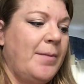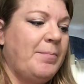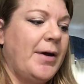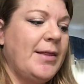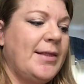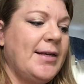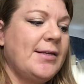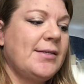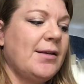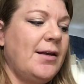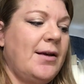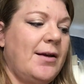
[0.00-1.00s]
But this
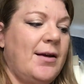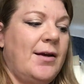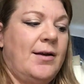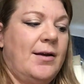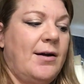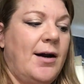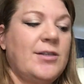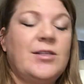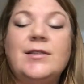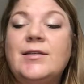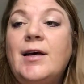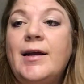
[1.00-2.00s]

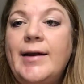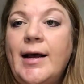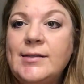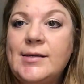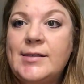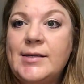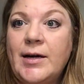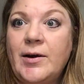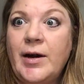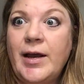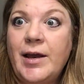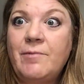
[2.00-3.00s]
caution's
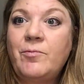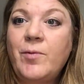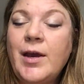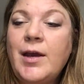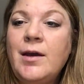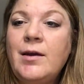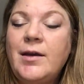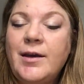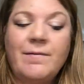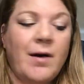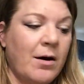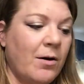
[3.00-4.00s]
unnecessary if we
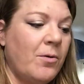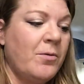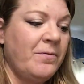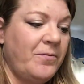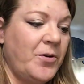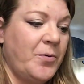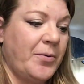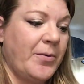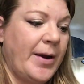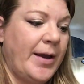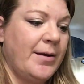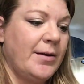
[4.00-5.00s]
give our own
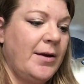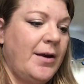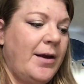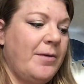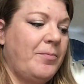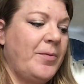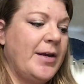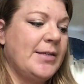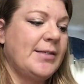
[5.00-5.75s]
viewpoint. If we